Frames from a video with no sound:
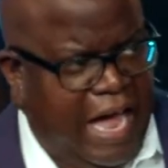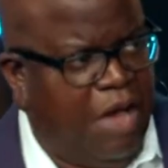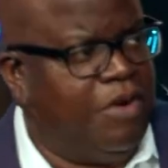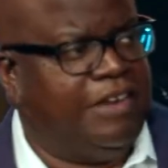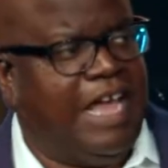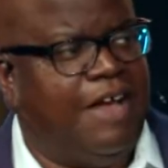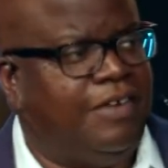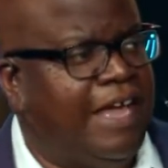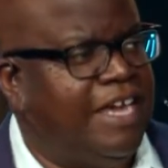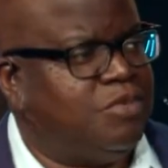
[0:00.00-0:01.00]
I wanted to have
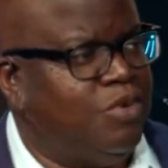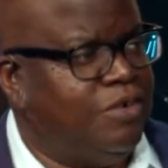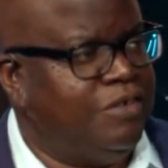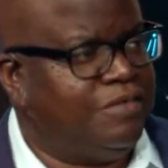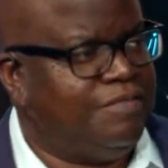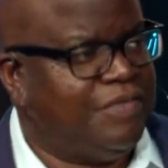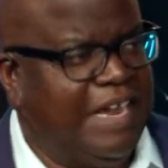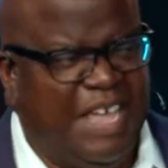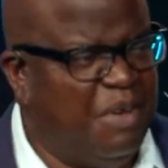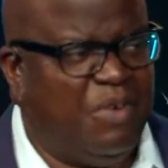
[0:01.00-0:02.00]
the last word.
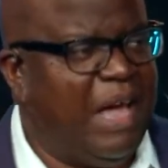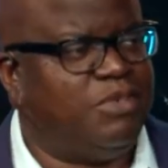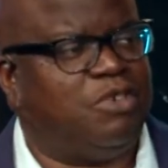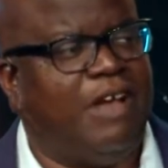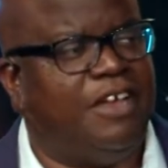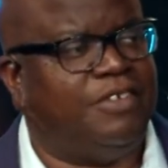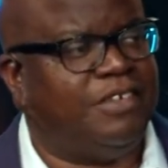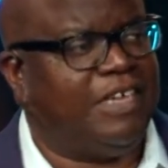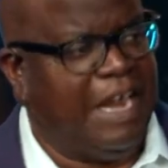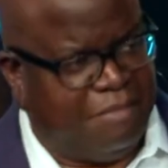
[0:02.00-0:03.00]
And even when I was
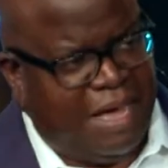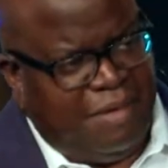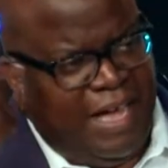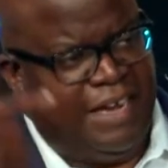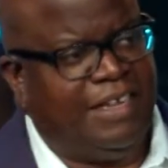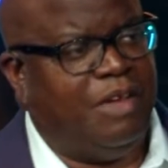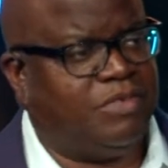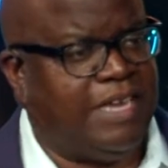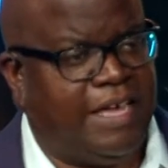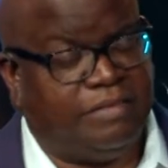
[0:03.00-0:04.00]
grounded, in my mind, it
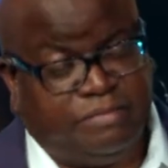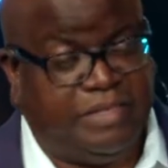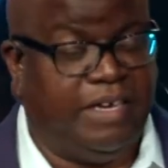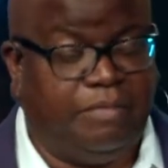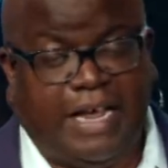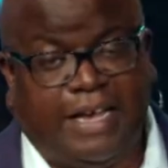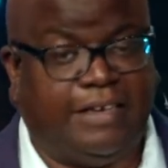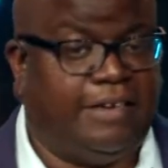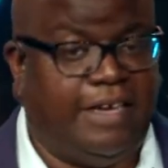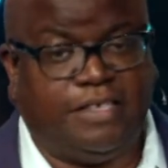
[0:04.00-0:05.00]
was like, yeah, but I
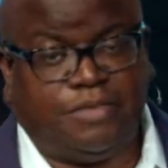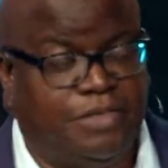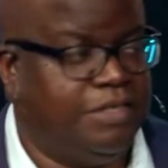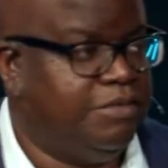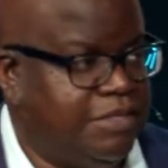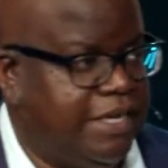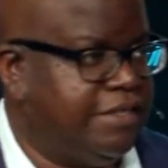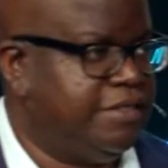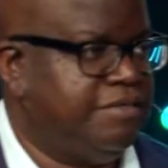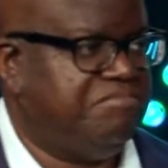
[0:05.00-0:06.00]
got the last word. It was like...